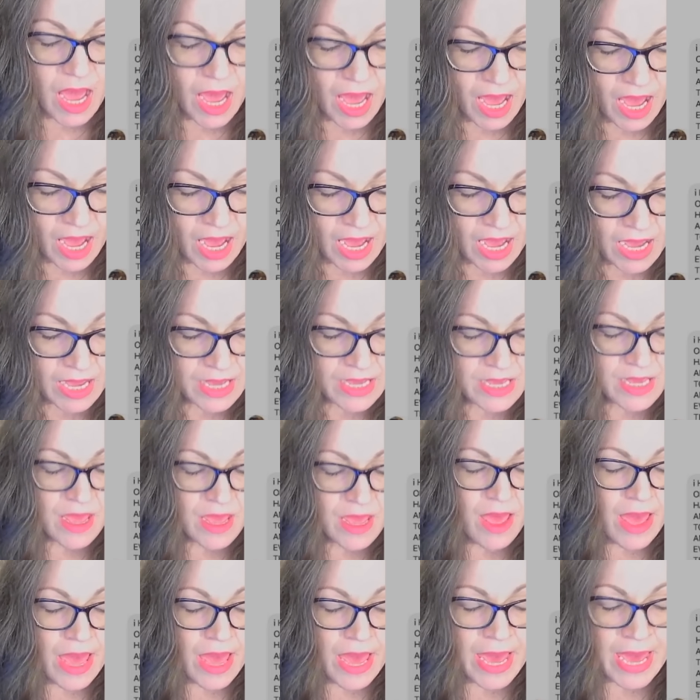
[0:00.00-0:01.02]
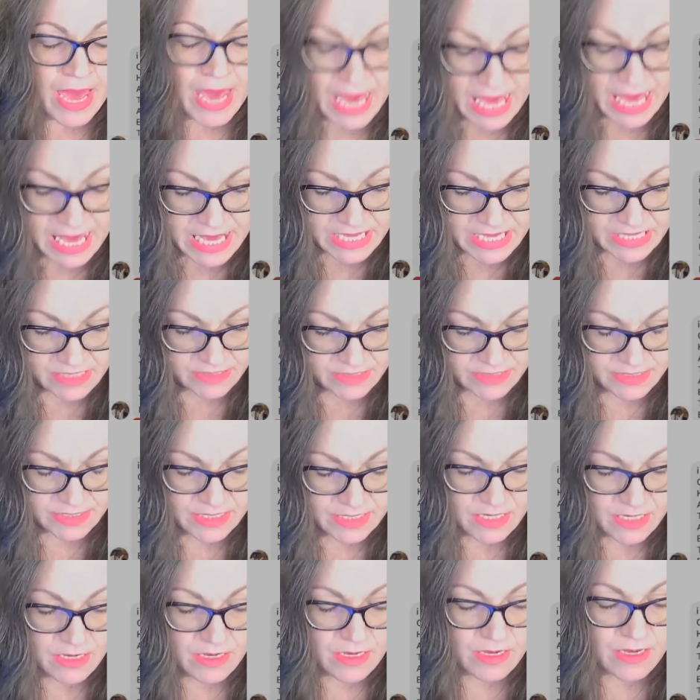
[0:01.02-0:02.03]
I hate
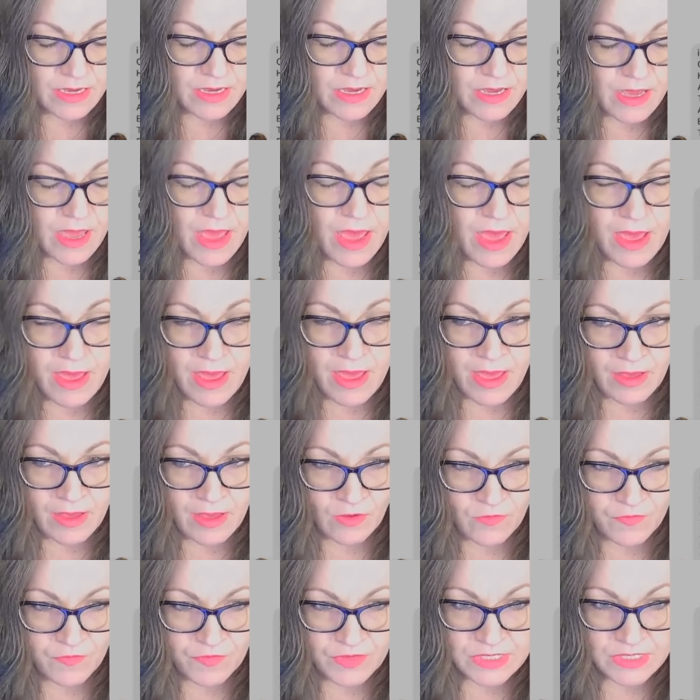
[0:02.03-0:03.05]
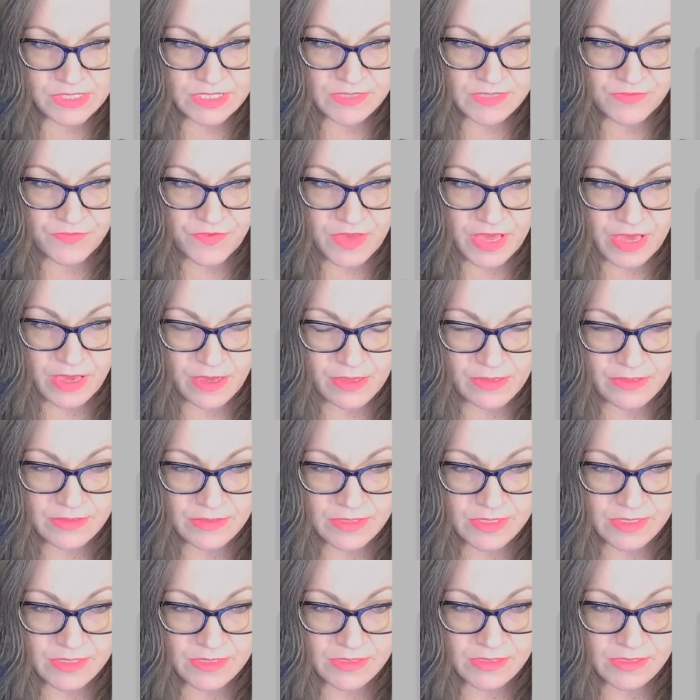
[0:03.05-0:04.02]
Elvis fans.